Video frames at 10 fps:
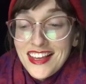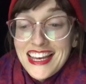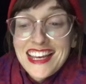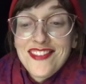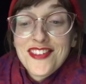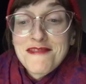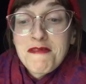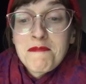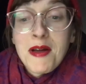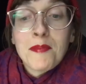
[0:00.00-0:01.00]
even
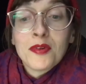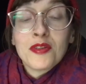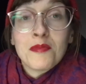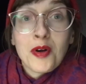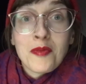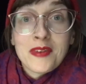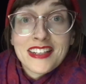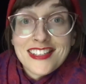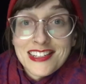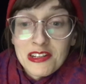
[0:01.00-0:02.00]
remember the moment
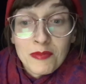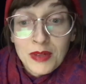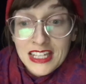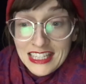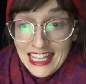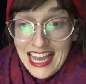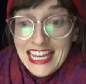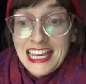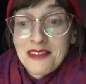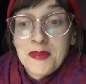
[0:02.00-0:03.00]
still
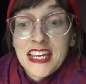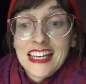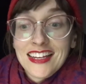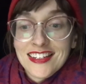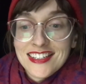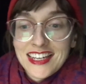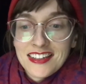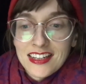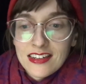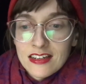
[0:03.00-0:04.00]
plaguing me a day
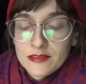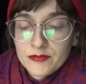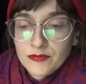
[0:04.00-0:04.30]
later?